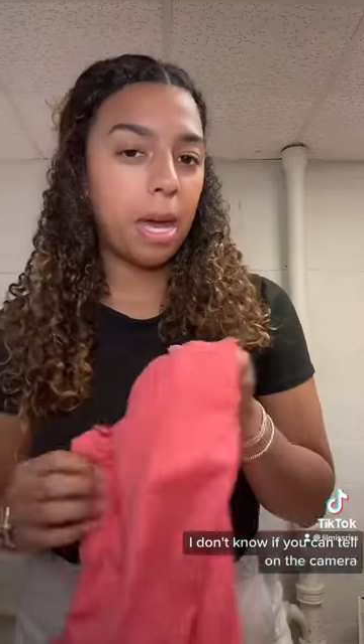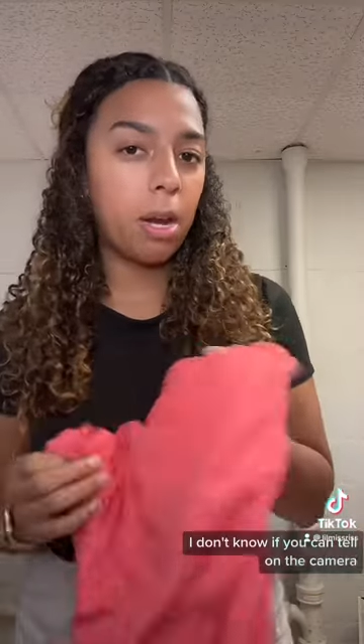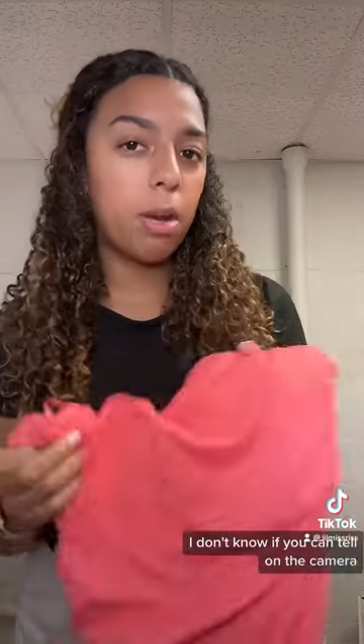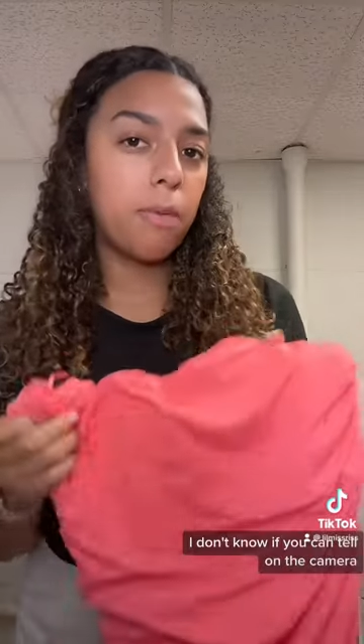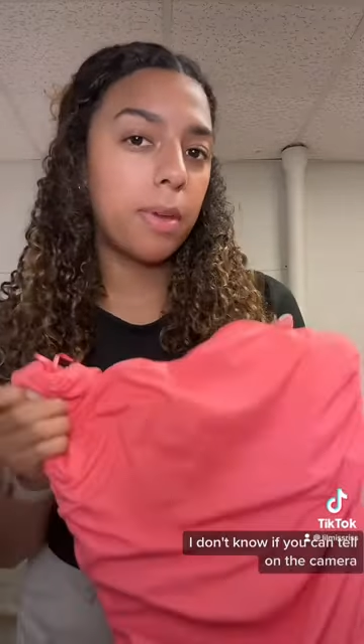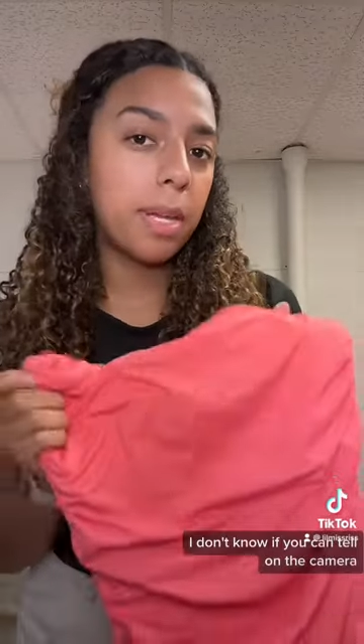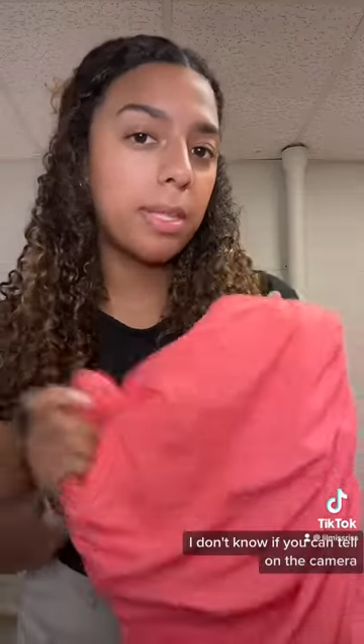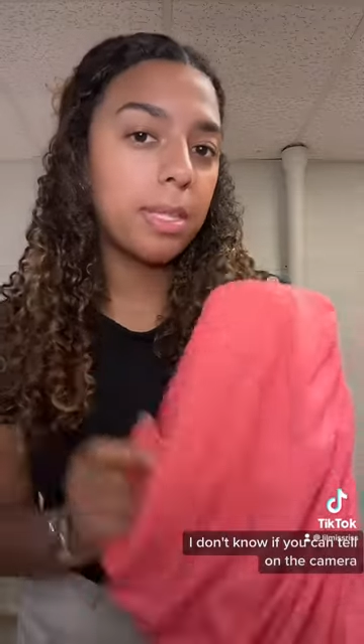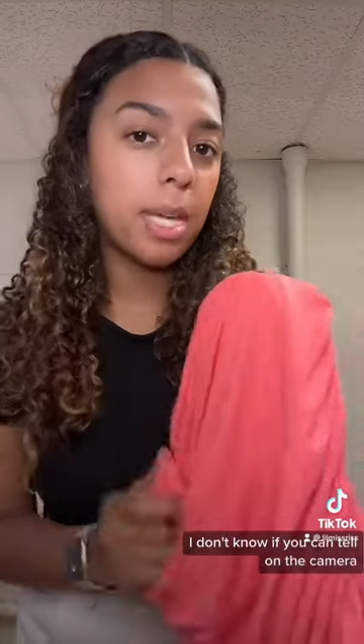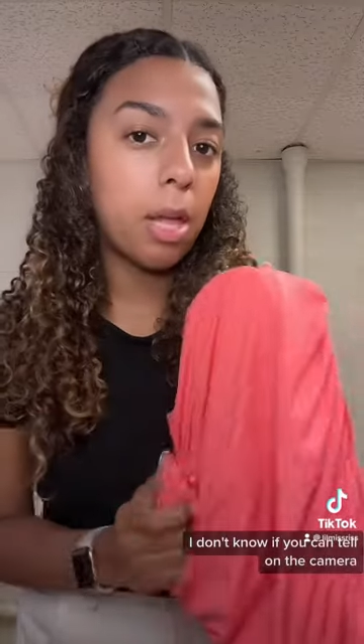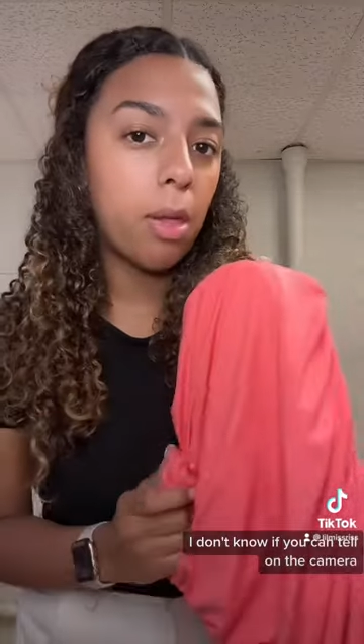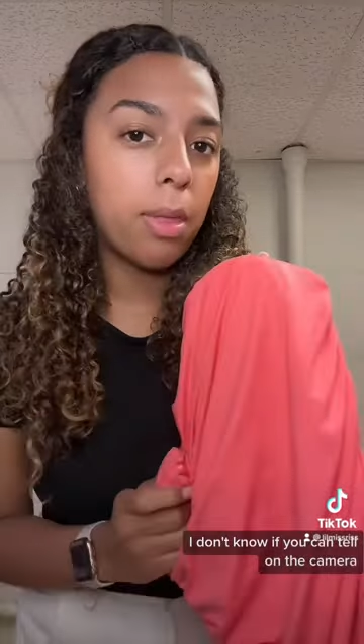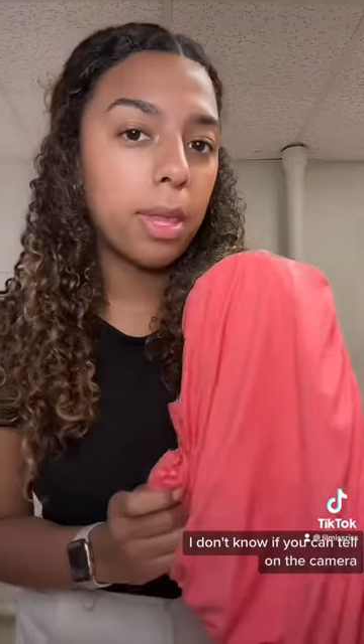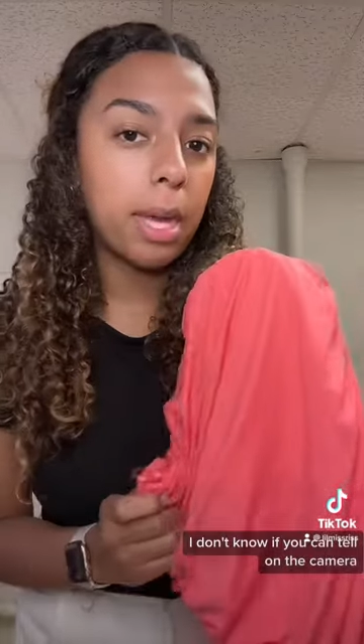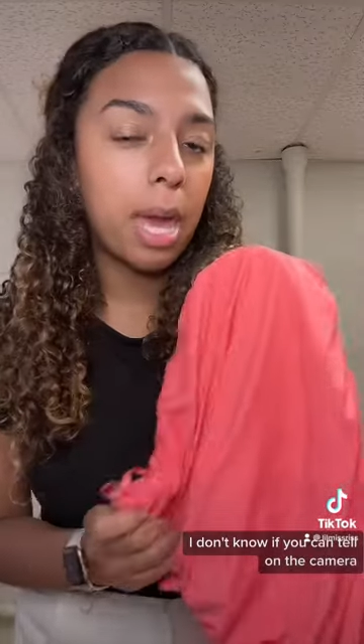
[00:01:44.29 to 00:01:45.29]
I don't know if you can tell
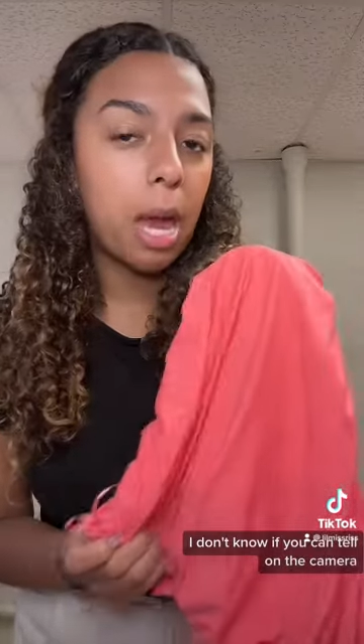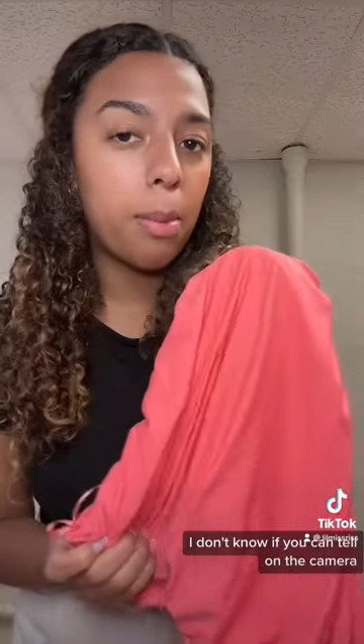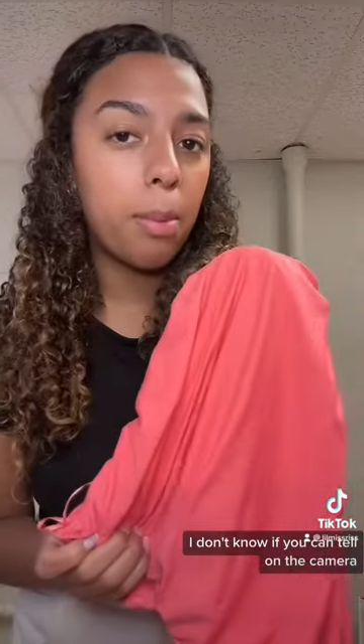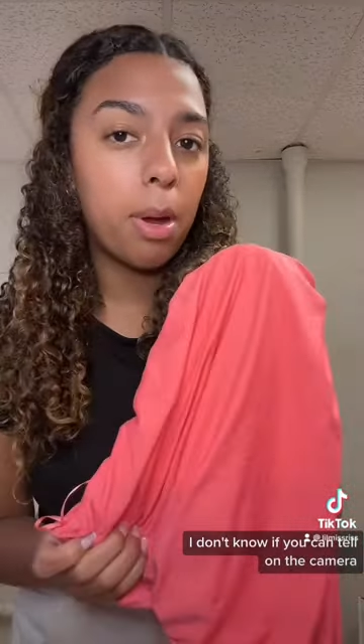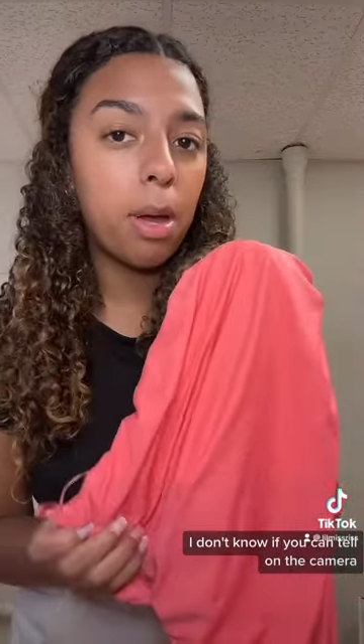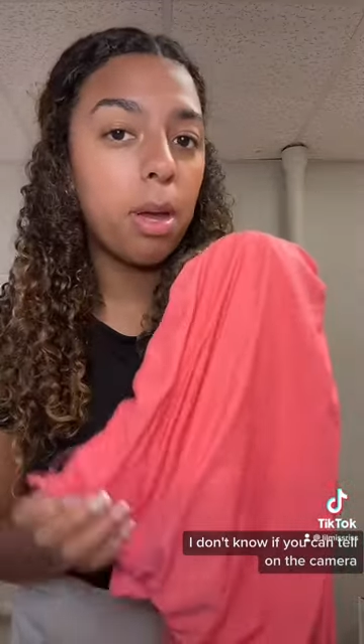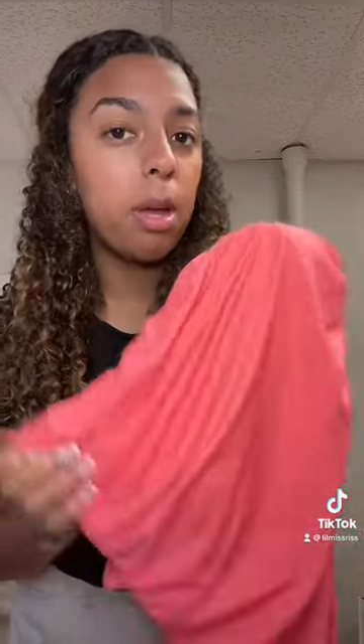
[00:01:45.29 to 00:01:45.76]
on the camera.